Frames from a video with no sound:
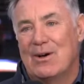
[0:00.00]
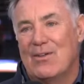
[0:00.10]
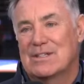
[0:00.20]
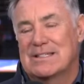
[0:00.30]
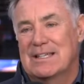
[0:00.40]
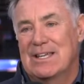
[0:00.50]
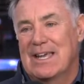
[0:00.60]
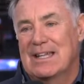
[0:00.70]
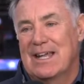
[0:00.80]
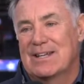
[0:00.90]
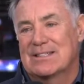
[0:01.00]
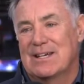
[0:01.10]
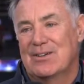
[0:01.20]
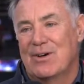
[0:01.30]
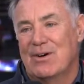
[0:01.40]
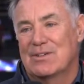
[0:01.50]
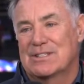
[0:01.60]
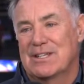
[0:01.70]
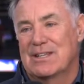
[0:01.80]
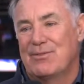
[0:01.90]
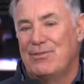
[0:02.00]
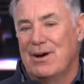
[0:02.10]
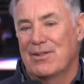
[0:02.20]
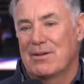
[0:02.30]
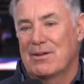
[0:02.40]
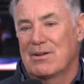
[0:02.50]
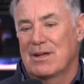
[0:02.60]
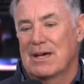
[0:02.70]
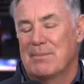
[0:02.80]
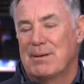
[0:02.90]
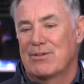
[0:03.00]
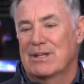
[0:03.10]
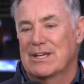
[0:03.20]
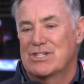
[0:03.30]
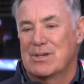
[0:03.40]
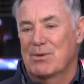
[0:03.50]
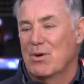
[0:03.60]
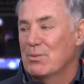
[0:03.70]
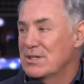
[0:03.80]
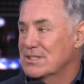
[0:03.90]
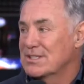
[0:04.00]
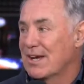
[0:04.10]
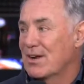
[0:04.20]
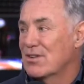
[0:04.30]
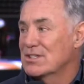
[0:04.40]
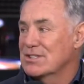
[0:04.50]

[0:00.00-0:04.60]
all of a sudden you get letters how all of a sudden the father got a better relationship going with his son, or the wow.